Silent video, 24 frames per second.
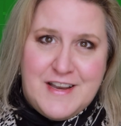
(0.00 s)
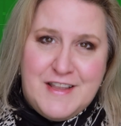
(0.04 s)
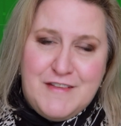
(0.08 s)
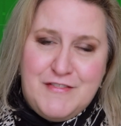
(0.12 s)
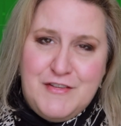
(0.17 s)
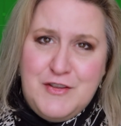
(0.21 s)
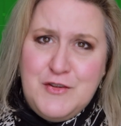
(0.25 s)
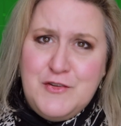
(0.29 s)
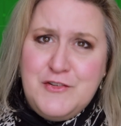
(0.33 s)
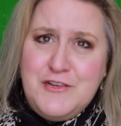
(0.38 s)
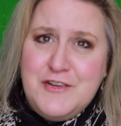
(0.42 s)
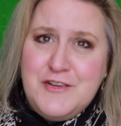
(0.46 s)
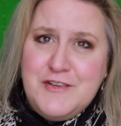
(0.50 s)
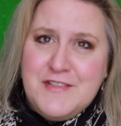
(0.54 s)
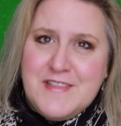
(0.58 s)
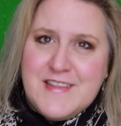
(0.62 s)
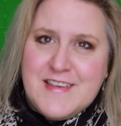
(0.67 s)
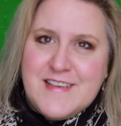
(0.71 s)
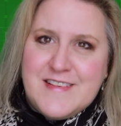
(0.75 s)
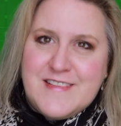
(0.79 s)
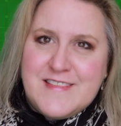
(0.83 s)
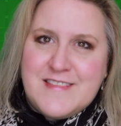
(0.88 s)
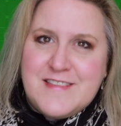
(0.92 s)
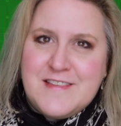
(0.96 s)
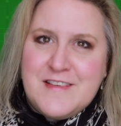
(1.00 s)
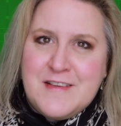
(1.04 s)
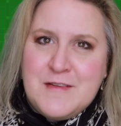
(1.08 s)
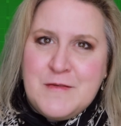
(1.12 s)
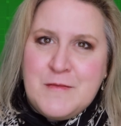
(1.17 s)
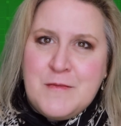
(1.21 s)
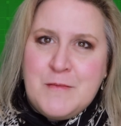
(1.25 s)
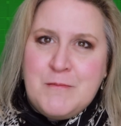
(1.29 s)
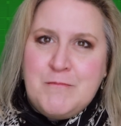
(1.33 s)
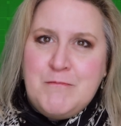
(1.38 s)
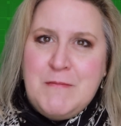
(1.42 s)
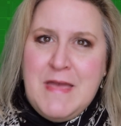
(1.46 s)
if you do this,
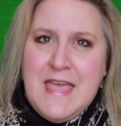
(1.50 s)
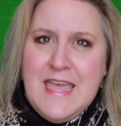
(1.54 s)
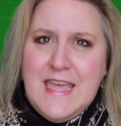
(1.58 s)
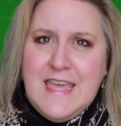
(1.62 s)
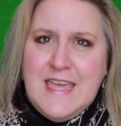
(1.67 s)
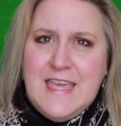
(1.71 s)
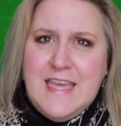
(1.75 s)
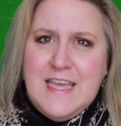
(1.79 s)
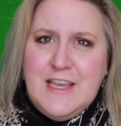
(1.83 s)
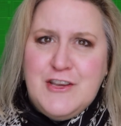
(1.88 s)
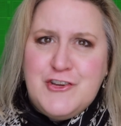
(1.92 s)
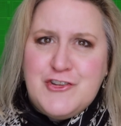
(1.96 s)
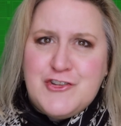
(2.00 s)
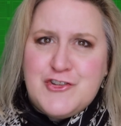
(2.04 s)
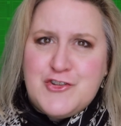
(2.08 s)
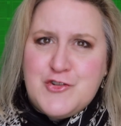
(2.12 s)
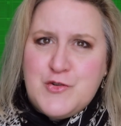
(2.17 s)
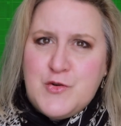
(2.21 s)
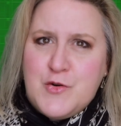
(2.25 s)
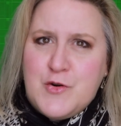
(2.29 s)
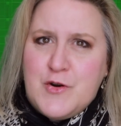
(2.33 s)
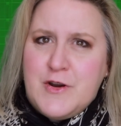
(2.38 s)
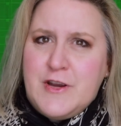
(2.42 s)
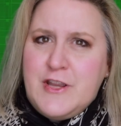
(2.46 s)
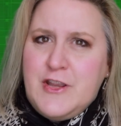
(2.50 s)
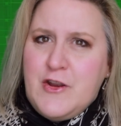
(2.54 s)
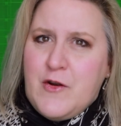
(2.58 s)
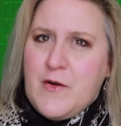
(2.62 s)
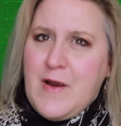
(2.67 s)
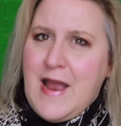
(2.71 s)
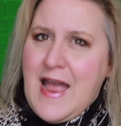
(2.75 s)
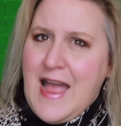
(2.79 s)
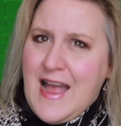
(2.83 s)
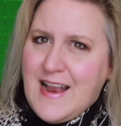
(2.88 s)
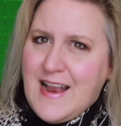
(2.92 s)
making sure you're